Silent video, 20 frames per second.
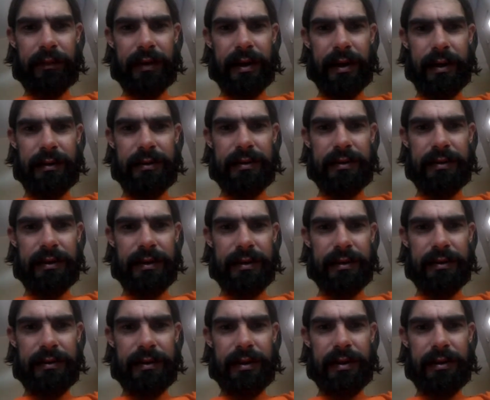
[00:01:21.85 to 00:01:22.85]

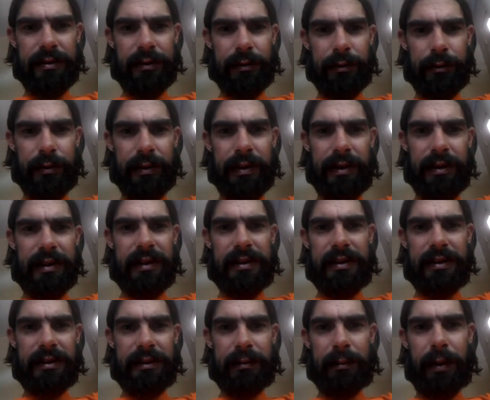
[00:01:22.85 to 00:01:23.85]
It's a really
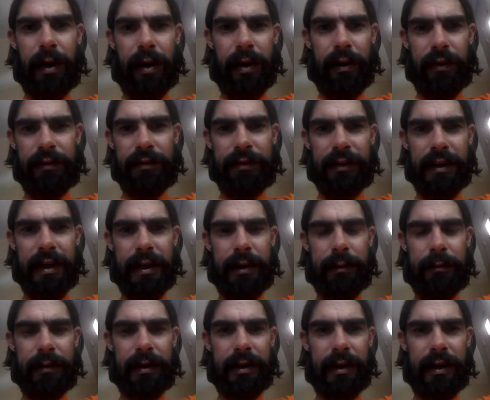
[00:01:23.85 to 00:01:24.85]
small
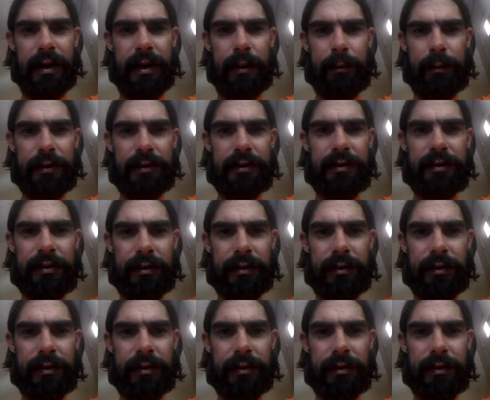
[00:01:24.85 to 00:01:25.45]
flame that happens.